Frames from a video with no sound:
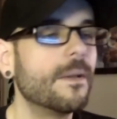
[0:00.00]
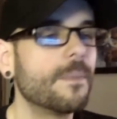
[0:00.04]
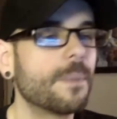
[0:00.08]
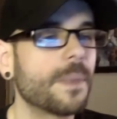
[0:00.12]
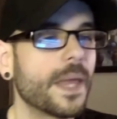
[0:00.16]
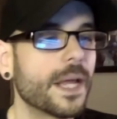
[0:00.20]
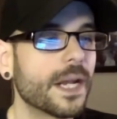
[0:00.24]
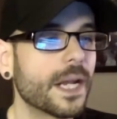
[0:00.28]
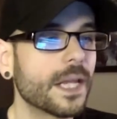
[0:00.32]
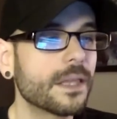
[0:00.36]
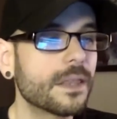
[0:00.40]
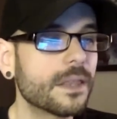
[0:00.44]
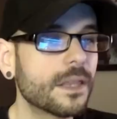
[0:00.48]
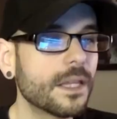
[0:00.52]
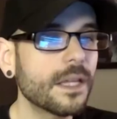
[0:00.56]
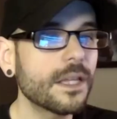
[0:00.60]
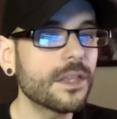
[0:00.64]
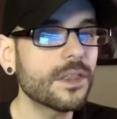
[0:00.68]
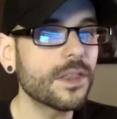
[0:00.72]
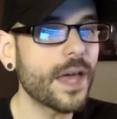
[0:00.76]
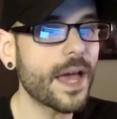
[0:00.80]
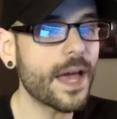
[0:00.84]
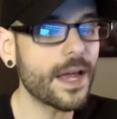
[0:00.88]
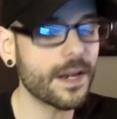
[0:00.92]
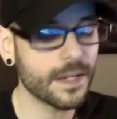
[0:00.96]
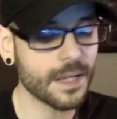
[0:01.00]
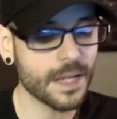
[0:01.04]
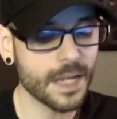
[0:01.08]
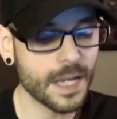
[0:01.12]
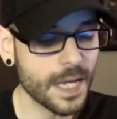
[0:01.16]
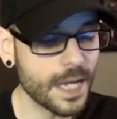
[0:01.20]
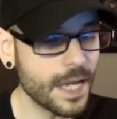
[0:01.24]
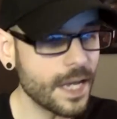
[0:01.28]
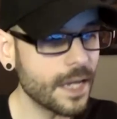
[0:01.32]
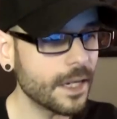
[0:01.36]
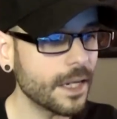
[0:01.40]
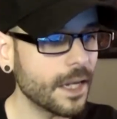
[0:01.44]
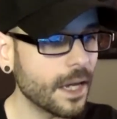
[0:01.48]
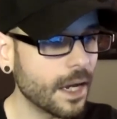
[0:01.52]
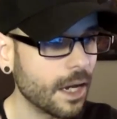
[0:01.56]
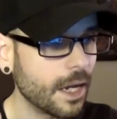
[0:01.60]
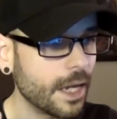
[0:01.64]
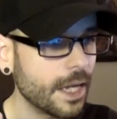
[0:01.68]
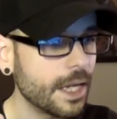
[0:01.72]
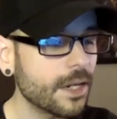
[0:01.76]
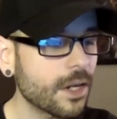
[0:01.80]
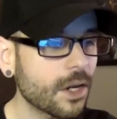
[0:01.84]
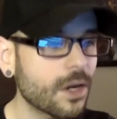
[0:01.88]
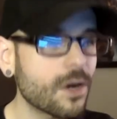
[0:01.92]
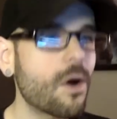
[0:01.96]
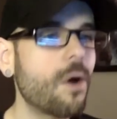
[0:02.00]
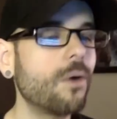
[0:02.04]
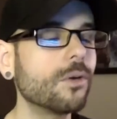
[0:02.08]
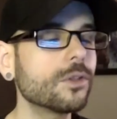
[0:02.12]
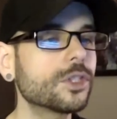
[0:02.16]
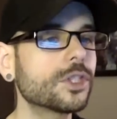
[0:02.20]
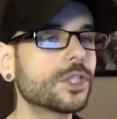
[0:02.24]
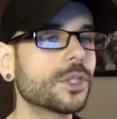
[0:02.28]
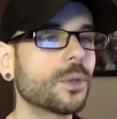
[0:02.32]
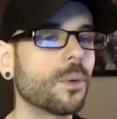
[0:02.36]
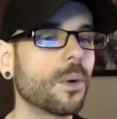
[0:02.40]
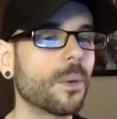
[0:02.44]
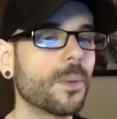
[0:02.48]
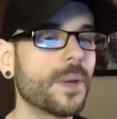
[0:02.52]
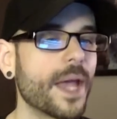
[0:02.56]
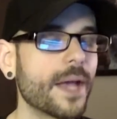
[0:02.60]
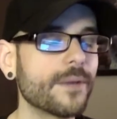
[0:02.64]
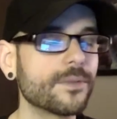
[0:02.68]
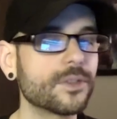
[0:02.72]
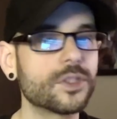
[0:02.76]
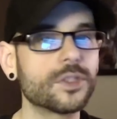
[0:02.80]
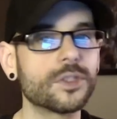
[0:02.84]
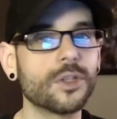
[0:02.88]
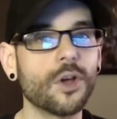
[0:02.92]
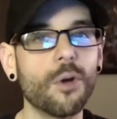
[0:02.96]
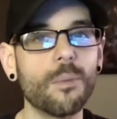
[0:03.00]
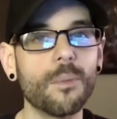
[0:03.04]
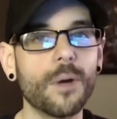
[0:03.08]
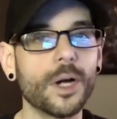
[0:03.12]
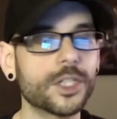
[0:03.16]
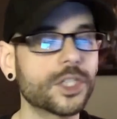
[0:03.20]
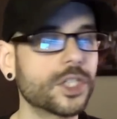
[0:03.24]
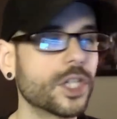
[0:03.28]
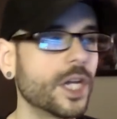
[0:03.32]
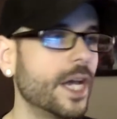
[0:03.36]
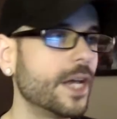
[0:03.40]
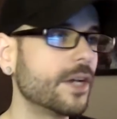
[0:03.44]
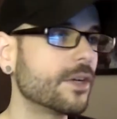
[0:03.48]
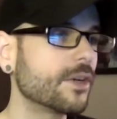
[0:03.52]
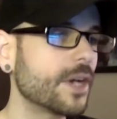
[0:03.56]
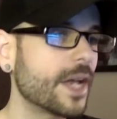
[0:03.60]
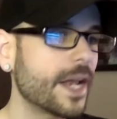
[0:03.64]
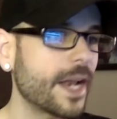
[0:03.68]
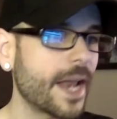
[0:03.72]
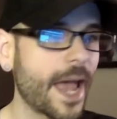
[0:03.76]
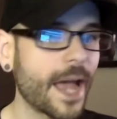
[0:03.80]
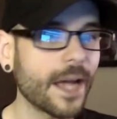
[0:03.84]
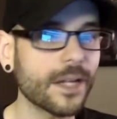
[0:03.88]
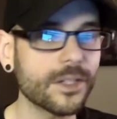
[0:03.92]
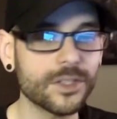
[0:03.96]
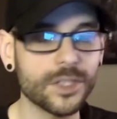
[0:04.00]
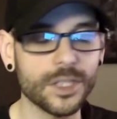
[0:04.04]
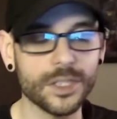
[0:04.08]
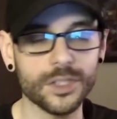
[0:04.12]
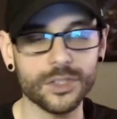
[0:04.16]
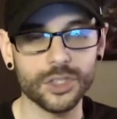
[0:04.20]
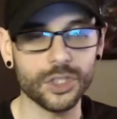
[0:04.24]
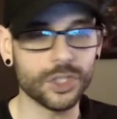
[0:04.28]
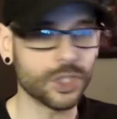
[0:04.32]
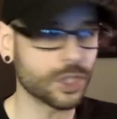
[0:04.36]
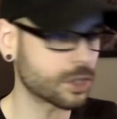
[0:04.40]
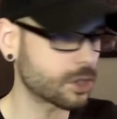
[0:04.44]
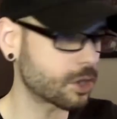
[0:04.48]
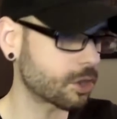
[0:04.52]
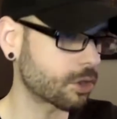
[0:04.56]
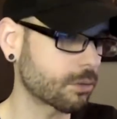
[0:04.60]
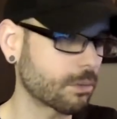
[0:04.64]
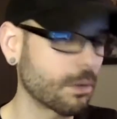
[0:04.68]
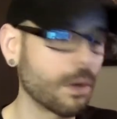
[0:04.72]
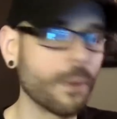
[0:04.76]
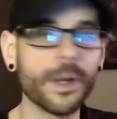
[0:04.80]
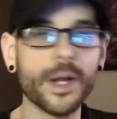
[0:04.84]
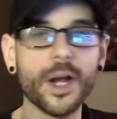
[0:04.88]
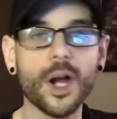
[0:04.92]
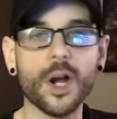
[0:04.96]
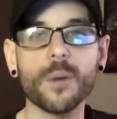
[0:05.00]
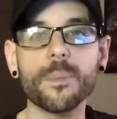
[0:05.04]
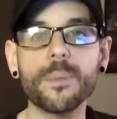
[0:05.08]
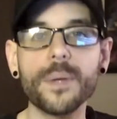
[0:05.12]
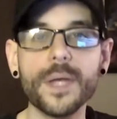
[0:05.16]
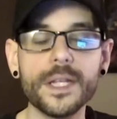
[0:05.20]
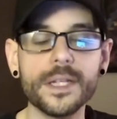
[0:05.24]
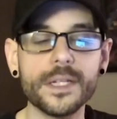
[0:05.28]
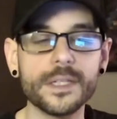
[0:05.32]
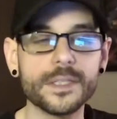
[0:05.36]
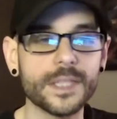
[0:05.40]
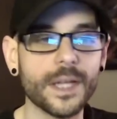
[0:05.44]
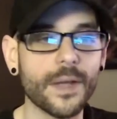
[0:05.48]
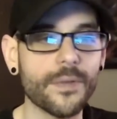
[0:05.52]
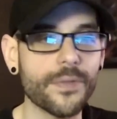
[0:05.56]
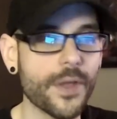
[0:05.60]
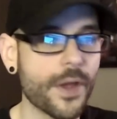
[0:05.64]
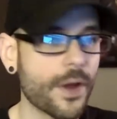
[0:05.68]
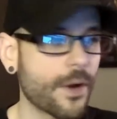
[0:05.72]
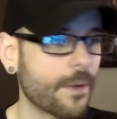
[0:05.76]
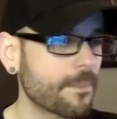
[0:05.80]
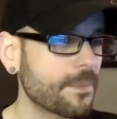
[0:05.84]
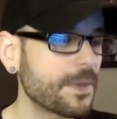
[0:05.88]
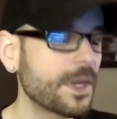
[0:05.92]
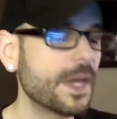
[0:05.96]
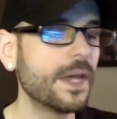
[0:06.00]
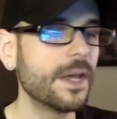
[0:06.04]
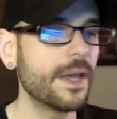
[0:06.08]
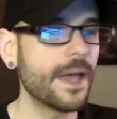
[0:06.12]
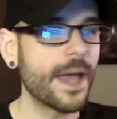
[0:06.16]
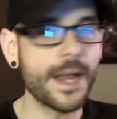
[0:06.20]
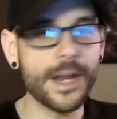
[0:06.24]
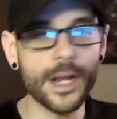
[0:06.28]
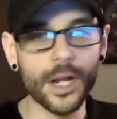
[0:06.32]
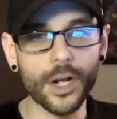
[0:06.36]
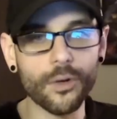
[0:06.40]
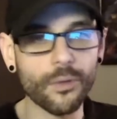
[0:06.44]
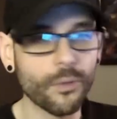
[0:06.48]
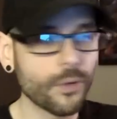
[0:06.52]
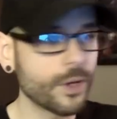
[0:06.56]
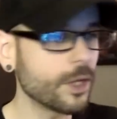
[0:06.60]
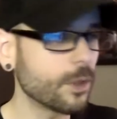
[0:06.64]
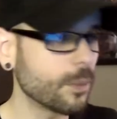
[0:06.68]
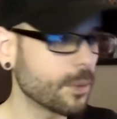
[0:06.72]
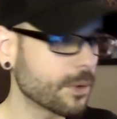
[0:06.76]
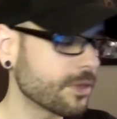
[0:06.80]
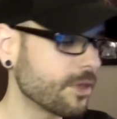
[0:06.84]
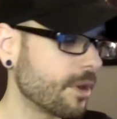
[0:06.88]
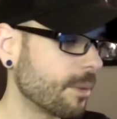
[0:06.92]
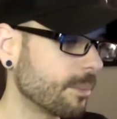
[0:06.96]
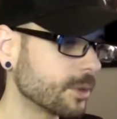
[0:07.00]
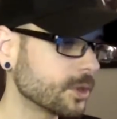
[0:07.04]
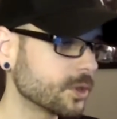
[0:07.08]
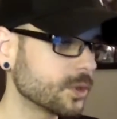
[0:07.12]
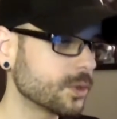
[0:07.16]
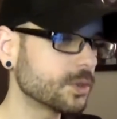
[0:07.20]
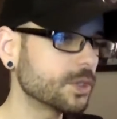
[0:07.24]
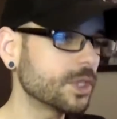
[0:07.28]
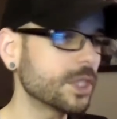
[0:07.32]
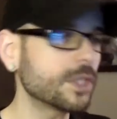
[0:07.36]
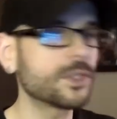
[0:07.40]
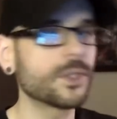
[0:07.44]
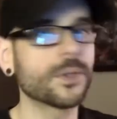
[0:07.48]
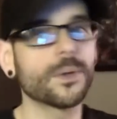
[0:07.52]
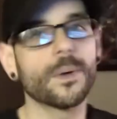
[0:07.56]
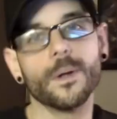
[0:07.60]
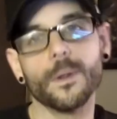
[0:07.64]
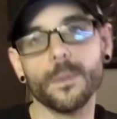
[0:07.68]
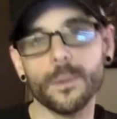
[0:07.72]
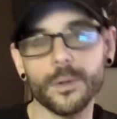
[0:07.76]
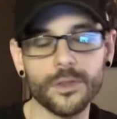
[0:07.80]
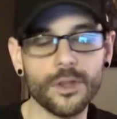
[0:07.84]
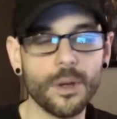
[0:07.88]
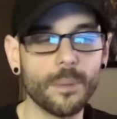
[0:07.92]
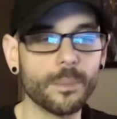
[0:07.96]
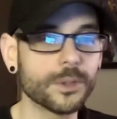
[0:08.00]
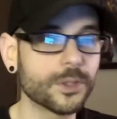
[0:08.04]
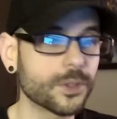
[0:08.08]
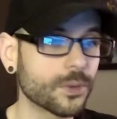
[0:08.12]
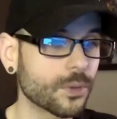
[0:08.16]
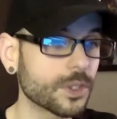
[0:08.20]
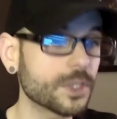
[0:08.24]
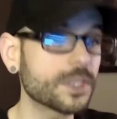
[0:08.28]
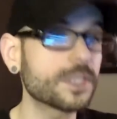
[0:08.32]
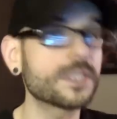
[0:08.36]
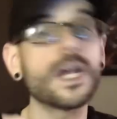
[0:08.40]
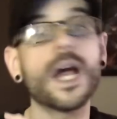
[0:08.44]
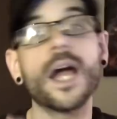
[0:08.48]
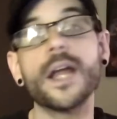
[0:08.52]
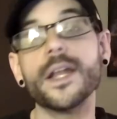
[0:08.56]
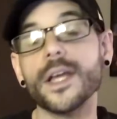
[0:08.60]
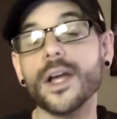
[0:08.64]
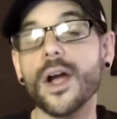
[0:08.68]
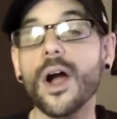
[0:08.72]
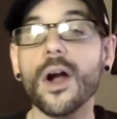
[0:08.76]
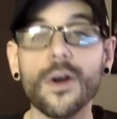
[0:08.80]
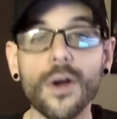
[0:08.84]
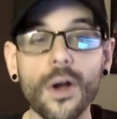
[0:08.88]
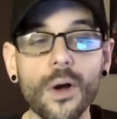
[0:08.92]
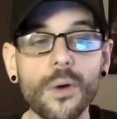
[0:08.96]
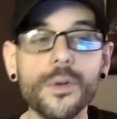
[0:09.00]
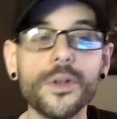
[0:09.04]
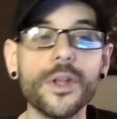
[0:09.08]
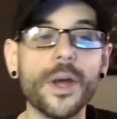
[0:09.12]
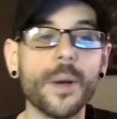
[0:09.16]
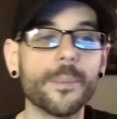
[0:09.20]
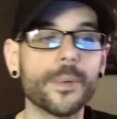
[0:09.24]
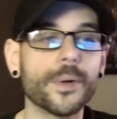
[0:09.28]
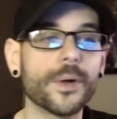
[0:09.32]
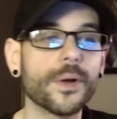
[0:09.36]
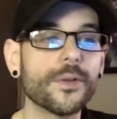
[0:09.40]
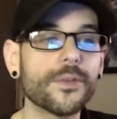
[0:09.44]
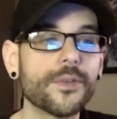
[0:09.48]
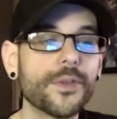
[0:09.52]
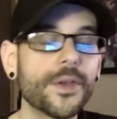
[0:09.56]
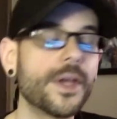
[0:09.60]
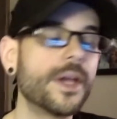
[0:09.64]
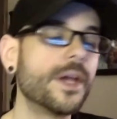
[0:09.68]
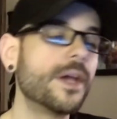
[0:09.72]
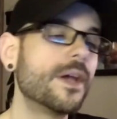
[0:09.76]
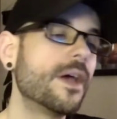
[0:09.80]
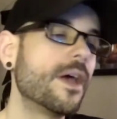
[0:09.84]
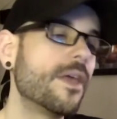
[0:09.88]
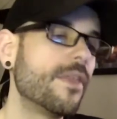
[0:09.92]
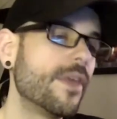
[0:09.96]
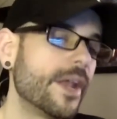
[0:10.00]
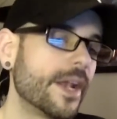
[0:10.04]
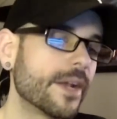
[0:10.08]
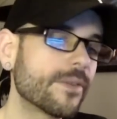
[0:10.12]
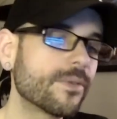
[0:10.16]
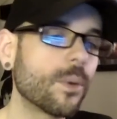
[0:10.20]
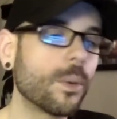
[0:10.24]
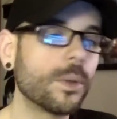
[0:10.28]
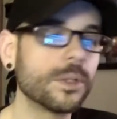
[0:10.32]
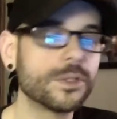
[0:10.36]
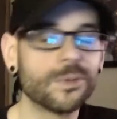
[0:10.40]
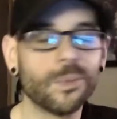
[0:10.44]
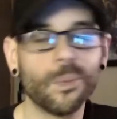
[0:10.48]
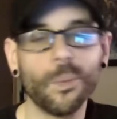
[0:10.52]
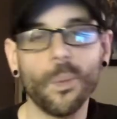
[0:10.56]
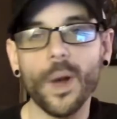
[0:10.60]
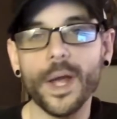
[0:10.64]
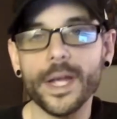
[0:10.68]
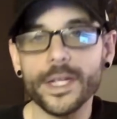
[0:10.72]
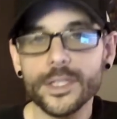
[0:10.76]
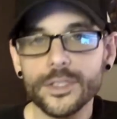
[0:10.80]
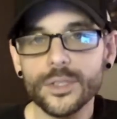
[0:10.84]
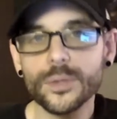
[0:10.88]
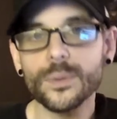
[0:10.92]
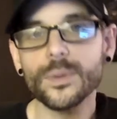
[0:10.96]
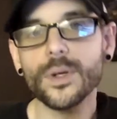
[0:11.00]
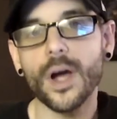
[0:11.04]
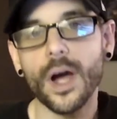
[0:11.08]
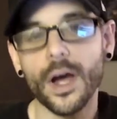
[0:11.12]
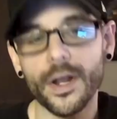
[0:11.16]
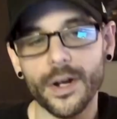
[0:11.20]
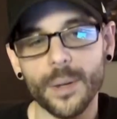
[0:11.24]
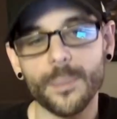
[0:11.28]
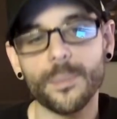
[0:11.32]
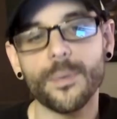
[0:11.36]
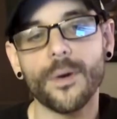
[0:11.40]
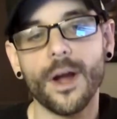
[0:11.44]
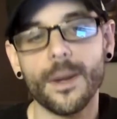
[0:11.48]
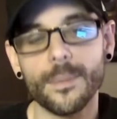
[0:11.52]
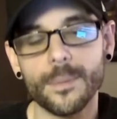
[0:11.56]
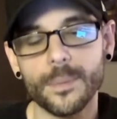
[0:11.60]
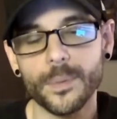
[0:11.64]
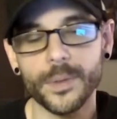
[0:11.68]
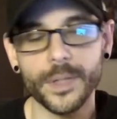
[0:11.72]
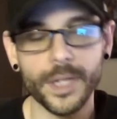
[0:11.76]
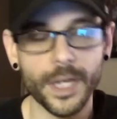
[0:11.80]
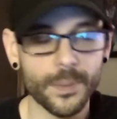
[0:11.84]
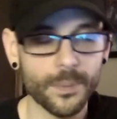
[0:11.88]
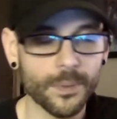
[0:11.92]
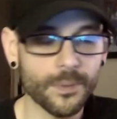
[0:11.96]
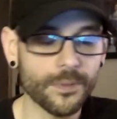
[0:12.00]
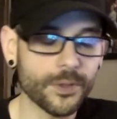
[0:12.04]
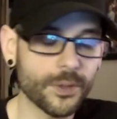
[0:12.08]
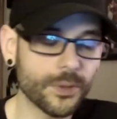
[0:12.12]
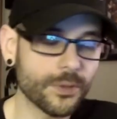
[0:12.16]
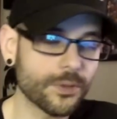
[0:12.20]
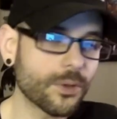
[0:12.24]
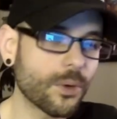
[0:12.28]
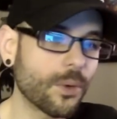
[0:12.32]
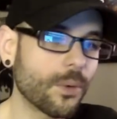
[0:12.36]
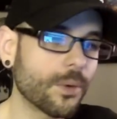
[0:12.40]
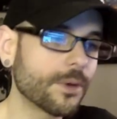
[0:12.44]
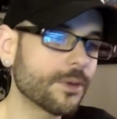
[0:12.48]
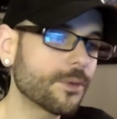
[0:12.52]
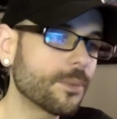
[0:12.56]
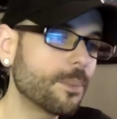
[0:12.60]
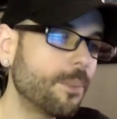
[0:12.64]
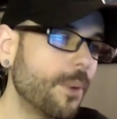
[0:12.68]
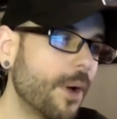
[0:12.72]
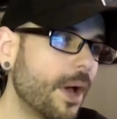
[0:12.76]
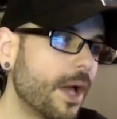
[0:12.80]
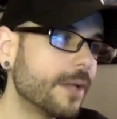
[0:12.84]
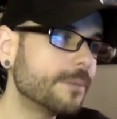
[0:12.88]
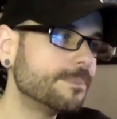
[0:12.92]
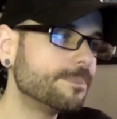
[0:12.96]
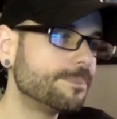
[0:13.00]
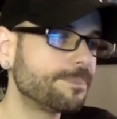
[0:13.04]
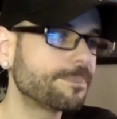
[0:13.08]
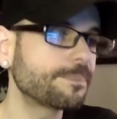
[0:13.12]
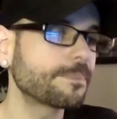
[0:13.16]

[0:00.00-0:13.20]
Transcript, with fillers: And I think that in, in a culture where we have so much internet access to just throwing our opinions out there and agreeing with numbers or disagreeing with numbers or assigning our own numbers, that everyone's way too caught up probably in review scores. But